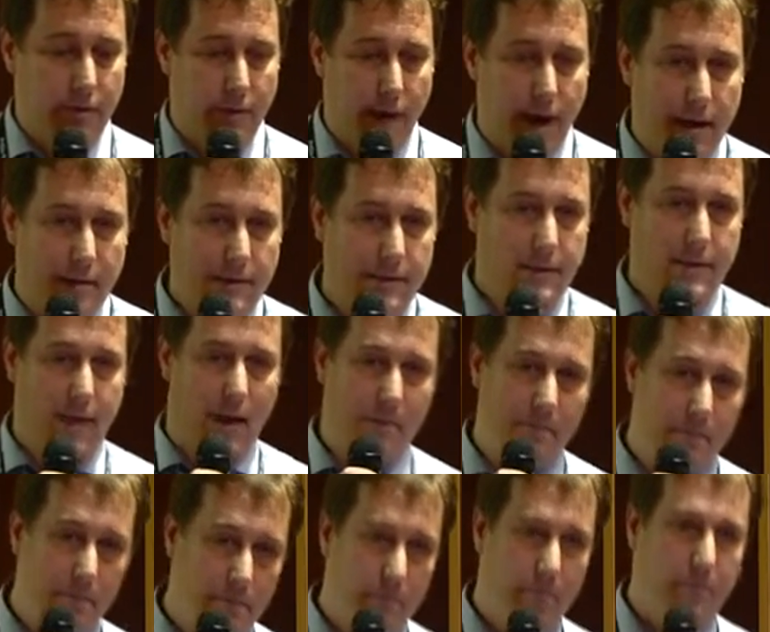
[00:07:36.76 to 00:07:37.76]
are
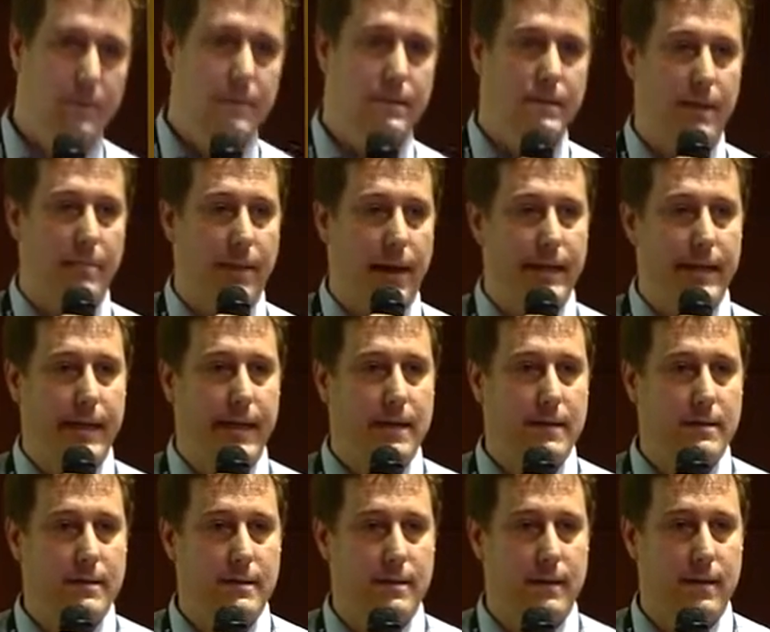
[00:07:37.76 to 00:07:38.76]
some
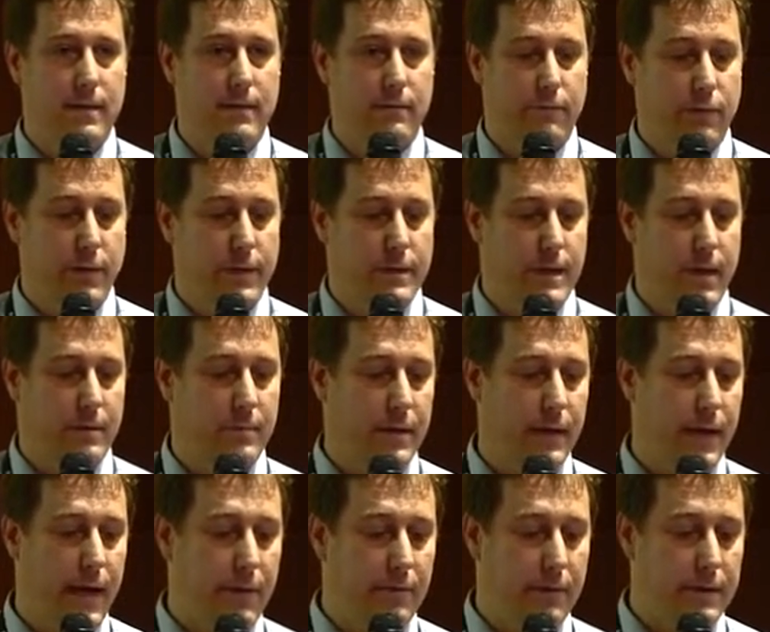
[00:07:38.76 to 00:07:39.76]
ideas, for example,
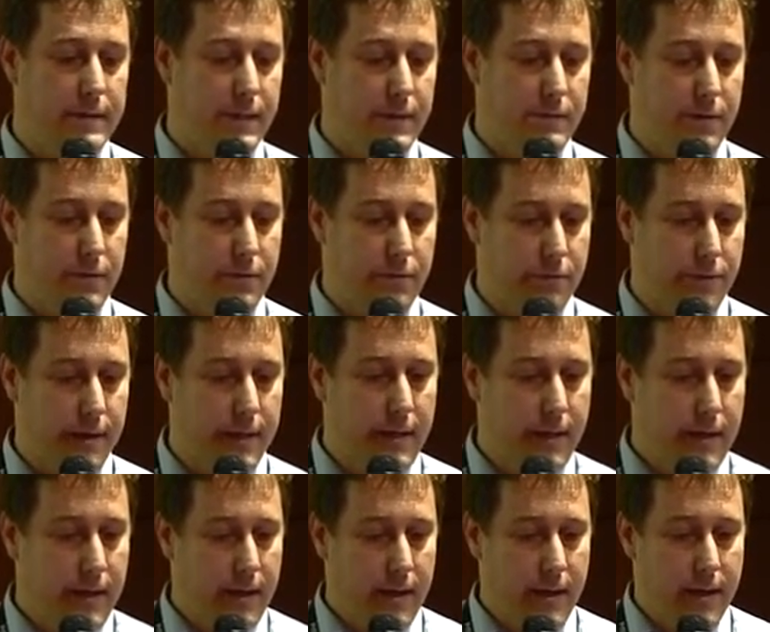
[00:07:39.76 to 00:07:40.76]
the ARIN 653
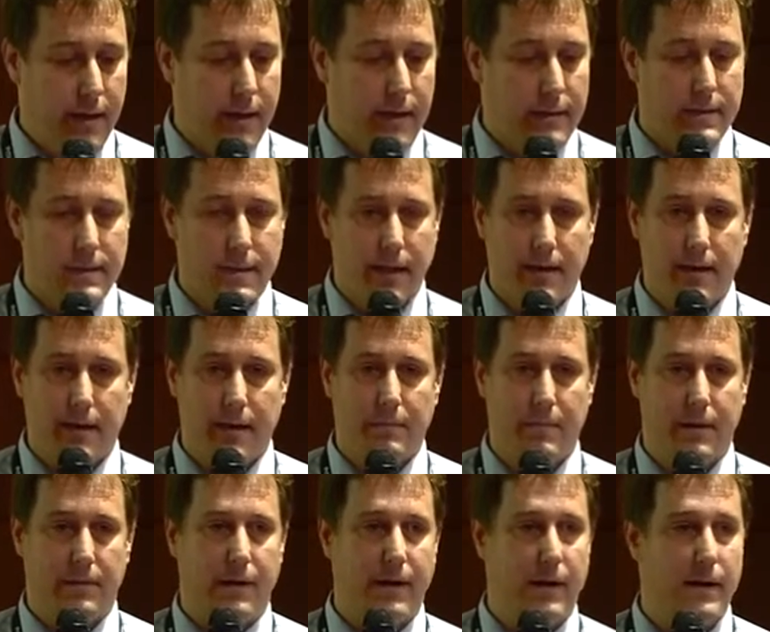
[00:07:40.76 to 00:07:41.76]
standard,
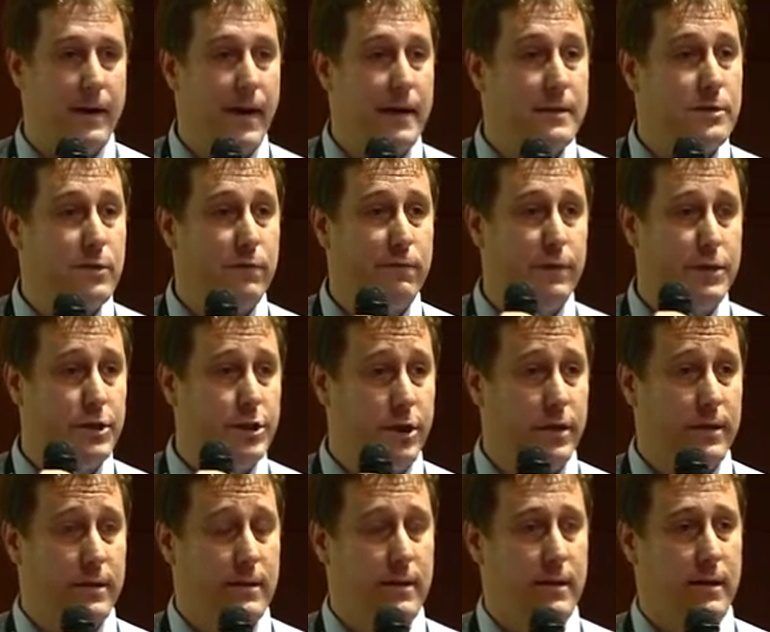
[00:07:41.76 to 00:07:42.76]
but they are not
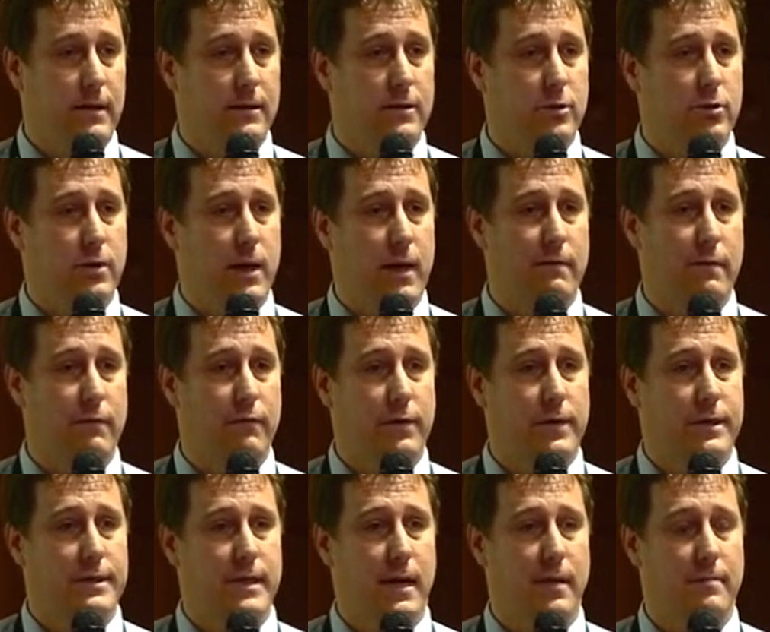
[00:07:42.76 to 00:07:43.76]
sufficient to cover, for
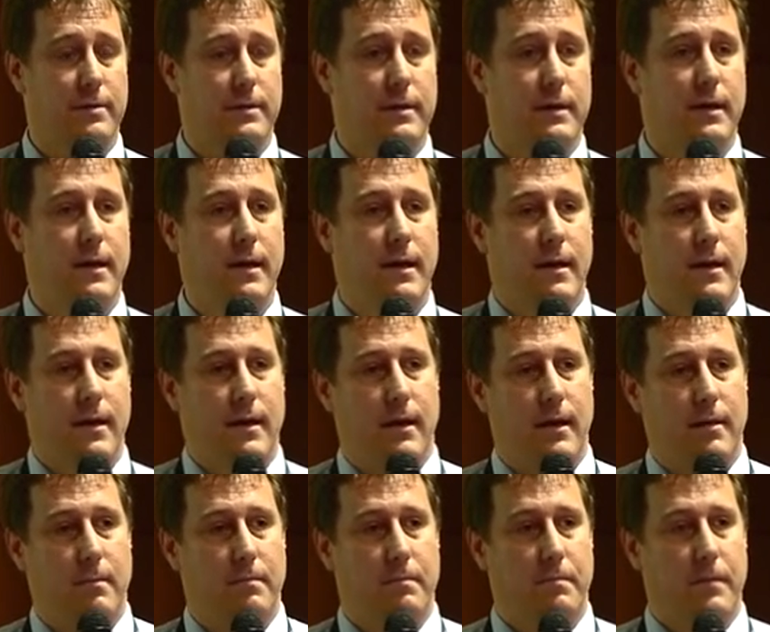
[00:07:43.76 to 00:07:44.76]
example,
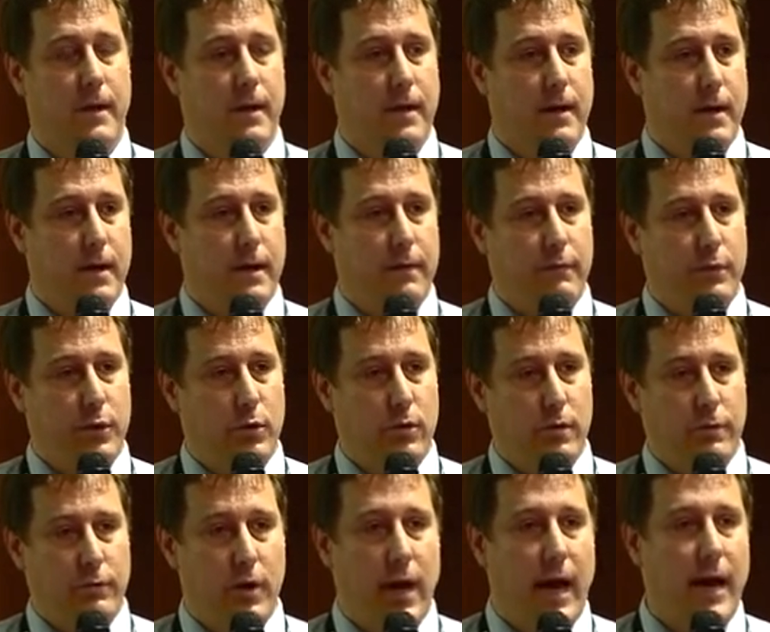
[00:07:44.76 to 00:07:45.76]
if
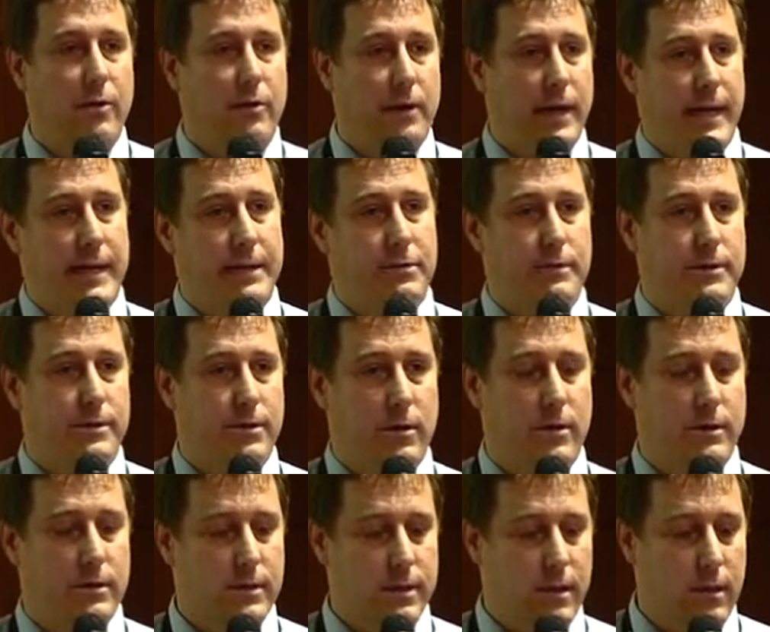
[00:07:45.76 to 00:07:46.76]
you allocate
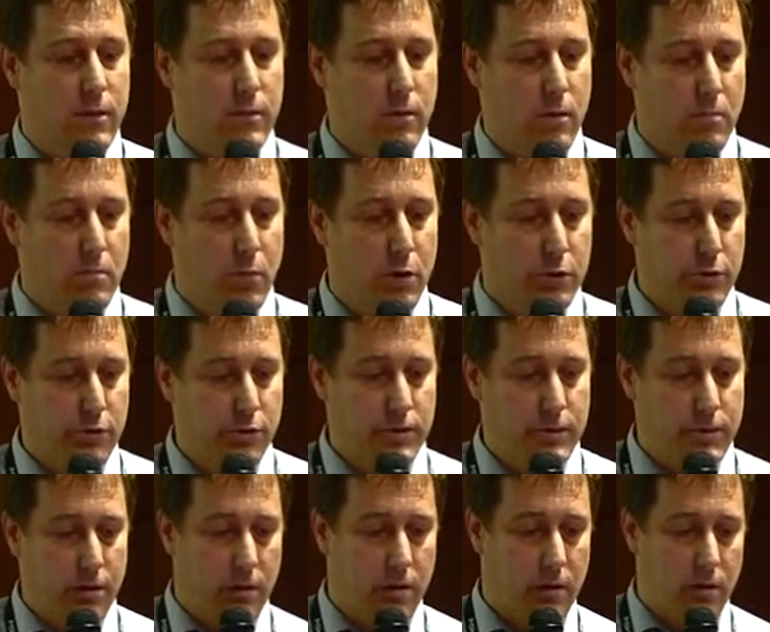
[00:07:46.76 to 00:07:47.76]
resources on
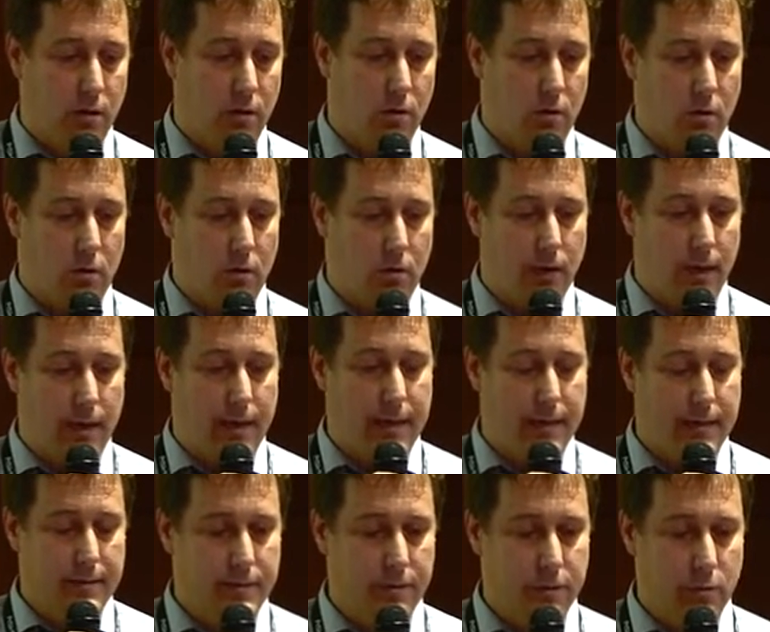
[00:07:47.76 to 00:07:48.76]
modules or like.
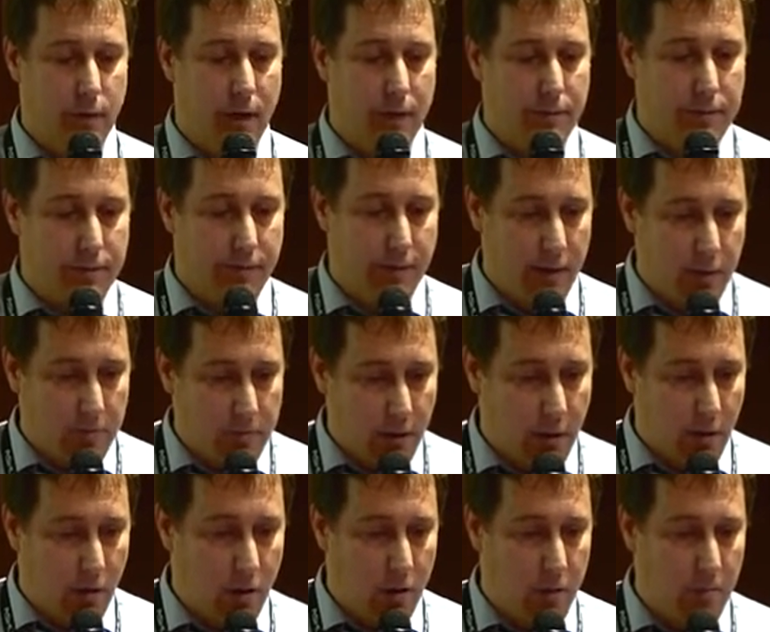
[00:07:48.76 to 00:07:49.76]
So we have developed
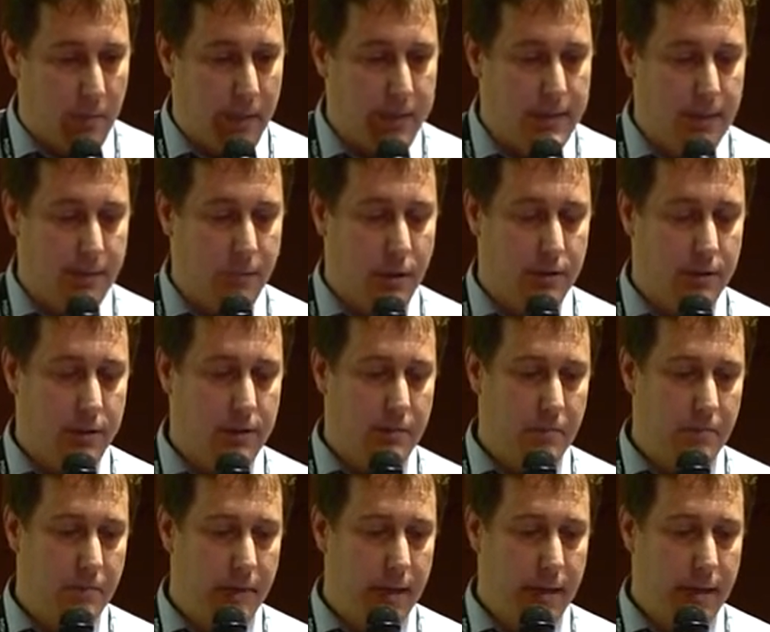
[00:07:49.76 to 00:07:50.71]
our own meta model,